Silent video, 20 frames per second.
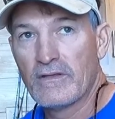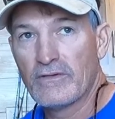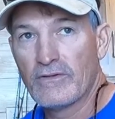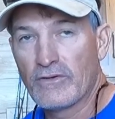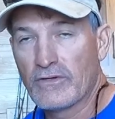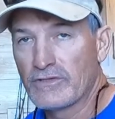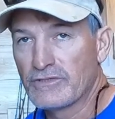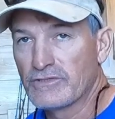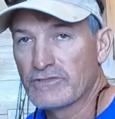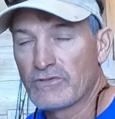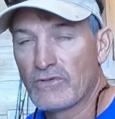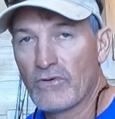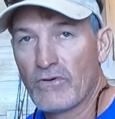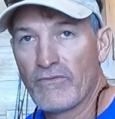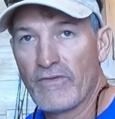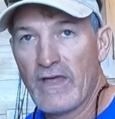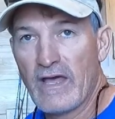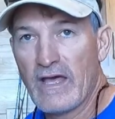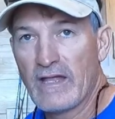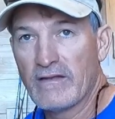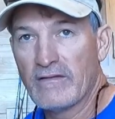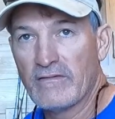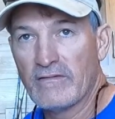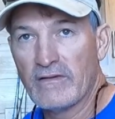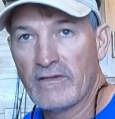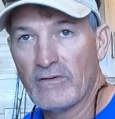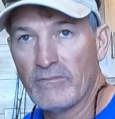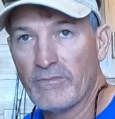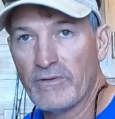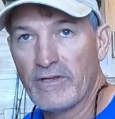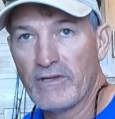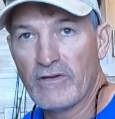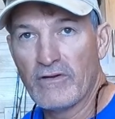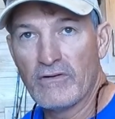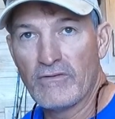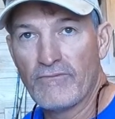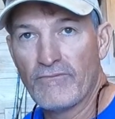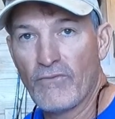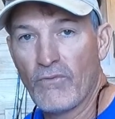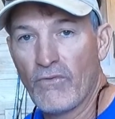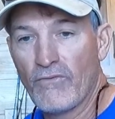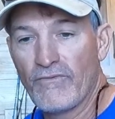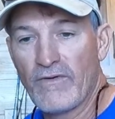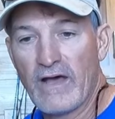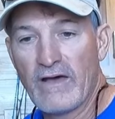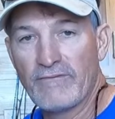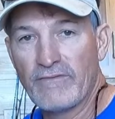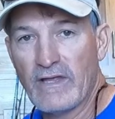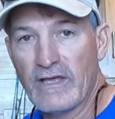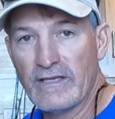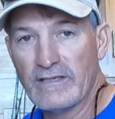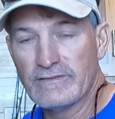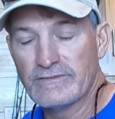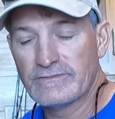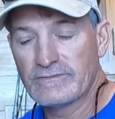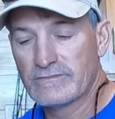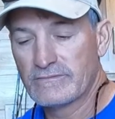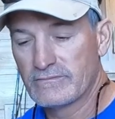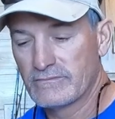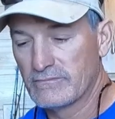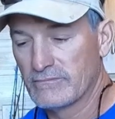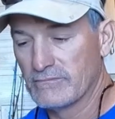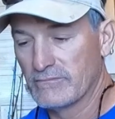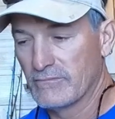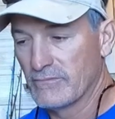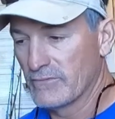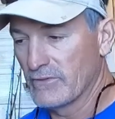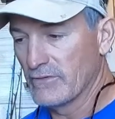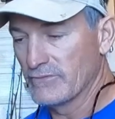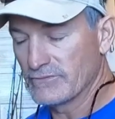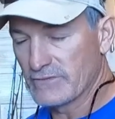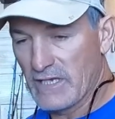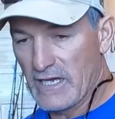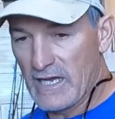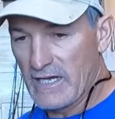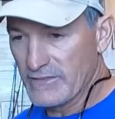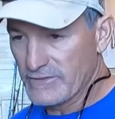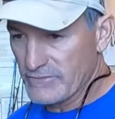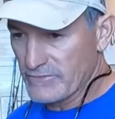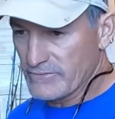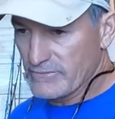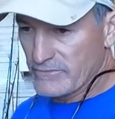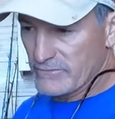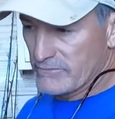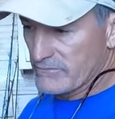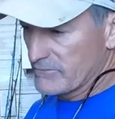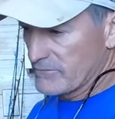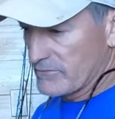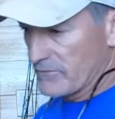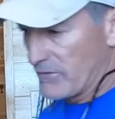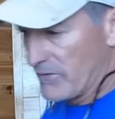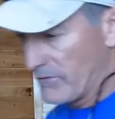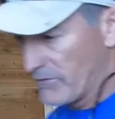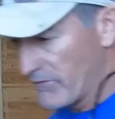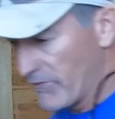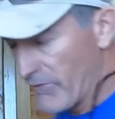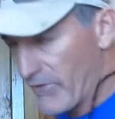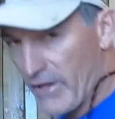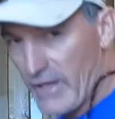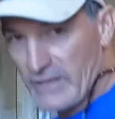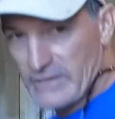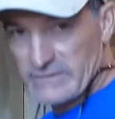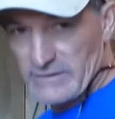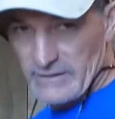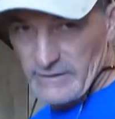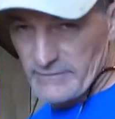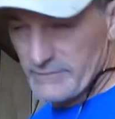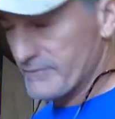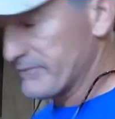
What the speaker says: You can just order that. It'll be here in 4 or 5 days. Those guys are excellent.